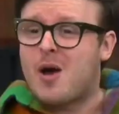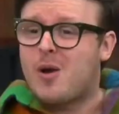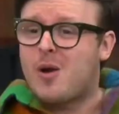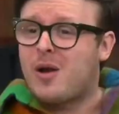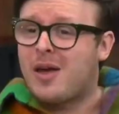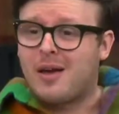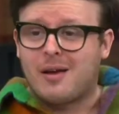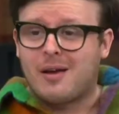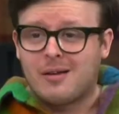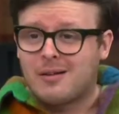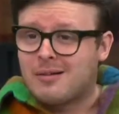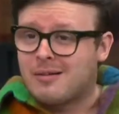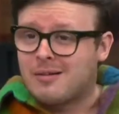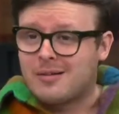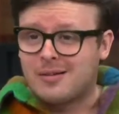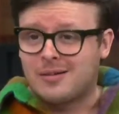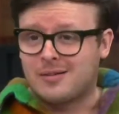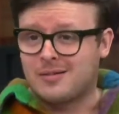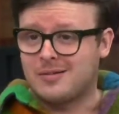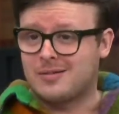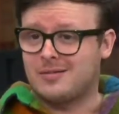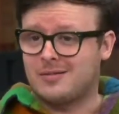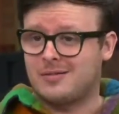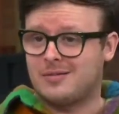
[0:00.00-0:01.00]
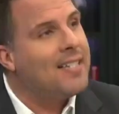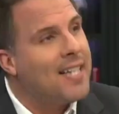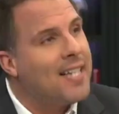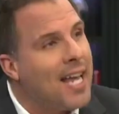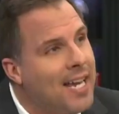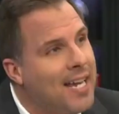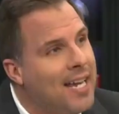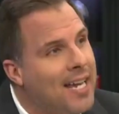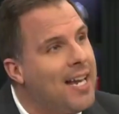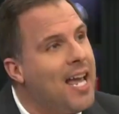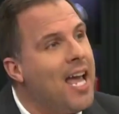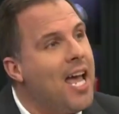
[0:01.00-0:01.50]
this sofa and
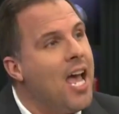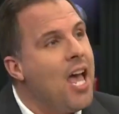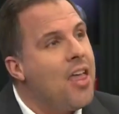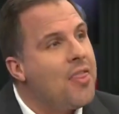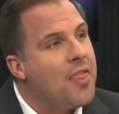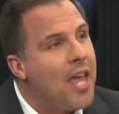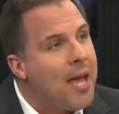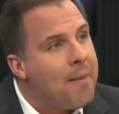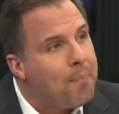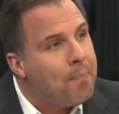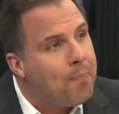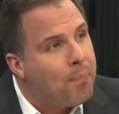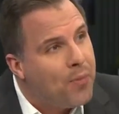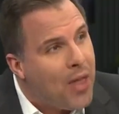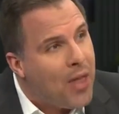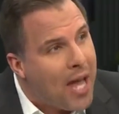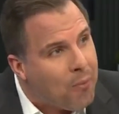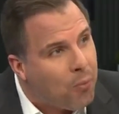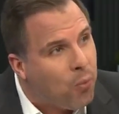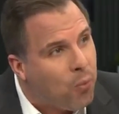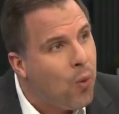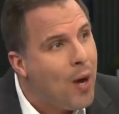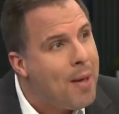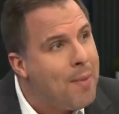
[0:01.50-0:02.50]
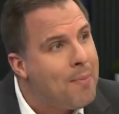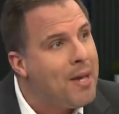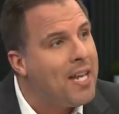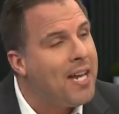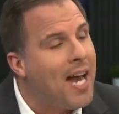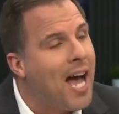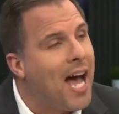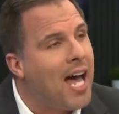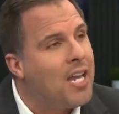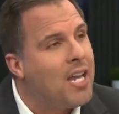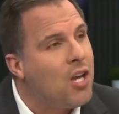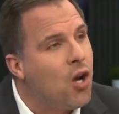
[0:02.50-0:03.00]
saying that women
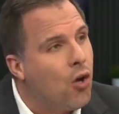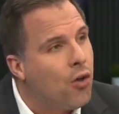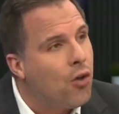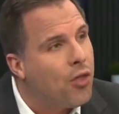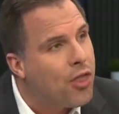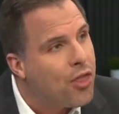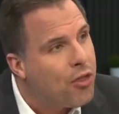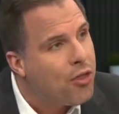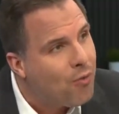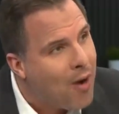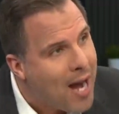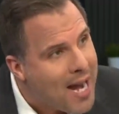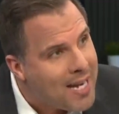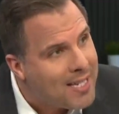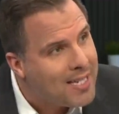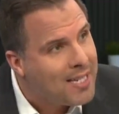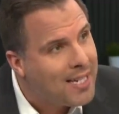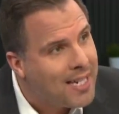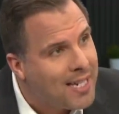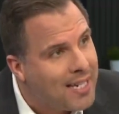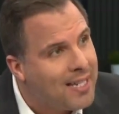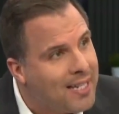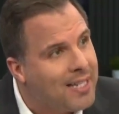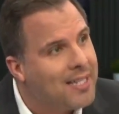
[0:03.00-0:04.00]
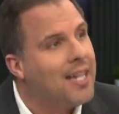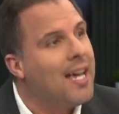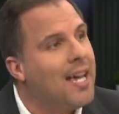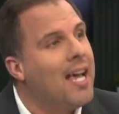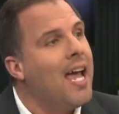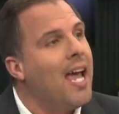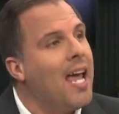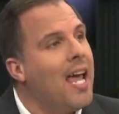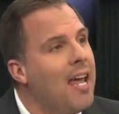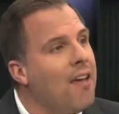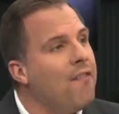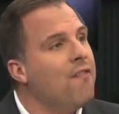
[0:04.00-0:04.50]
are not threatened
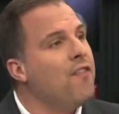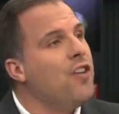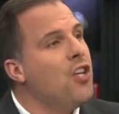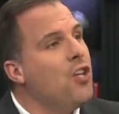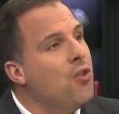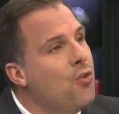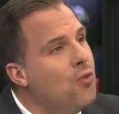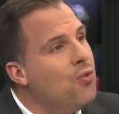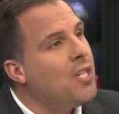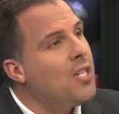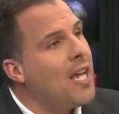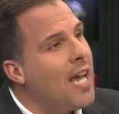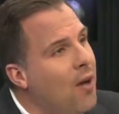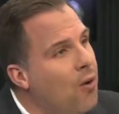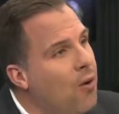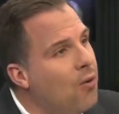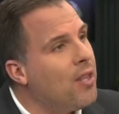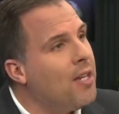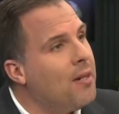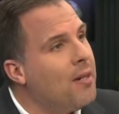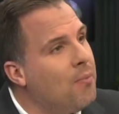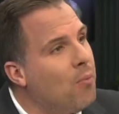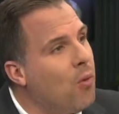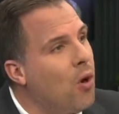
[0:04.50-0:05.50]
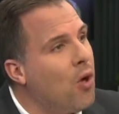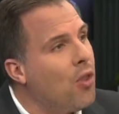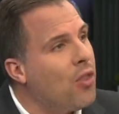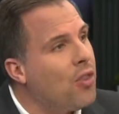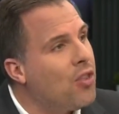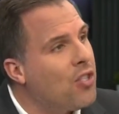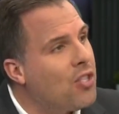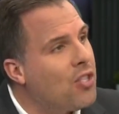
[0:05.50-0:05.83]
if you tell them what